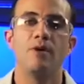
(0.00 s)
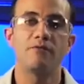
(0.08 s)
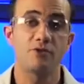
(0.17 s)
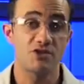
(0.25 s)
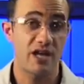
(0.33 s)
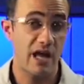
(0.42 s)

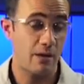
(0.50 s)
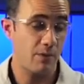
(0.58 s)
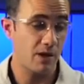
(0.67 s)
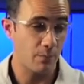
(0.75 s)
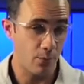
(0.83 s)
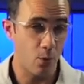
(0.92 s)
Buffers can
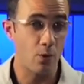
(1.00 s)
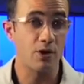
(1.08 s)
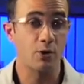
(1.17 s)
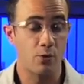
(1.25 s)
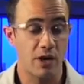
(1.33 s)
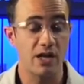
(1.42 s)
be an
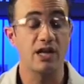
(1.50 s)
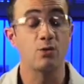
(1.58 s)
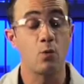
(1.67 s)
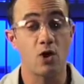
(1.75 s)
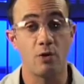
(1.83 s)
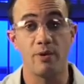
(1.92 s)
important ingredient
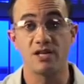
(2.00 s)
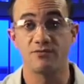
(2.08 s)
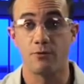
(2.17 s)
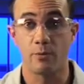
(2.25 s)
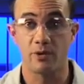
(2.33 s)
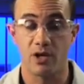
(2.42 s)
in
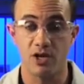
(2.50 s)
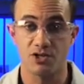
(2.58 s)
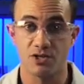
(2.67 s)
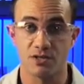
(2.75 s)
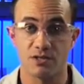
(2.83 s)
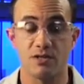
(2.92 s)
water-based
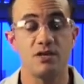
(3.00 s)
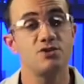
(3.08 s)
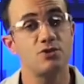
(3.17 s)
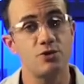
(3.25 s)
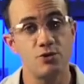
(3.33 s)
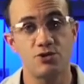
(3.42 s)
formulations, and
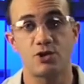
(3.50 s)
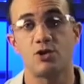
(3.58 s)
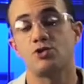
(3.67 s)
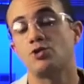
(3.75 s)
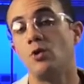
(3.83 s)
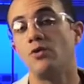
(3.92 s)
these are used to
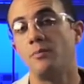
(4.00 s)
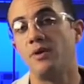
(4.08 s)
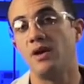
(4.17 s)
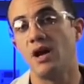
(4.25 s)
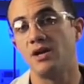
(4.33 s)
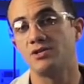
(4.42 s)
control the
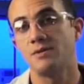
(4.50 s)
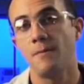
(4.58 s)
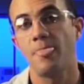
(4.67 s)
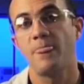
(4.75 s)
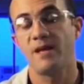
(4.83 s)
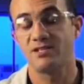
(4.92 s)
pH.
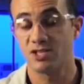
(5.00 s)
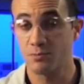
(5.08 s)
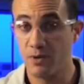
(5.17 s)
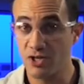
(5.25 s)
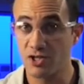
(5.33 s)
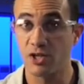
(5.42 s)
That's
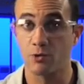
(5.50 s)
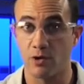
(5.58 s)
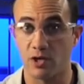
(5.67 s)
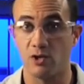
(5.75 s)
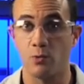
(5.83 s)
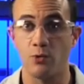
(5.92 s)
especially
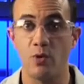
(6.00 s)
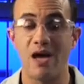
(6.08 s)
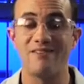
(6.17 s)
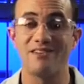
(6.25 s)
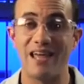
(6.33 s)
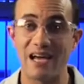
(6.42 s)
critical when you
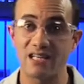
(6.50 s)
have an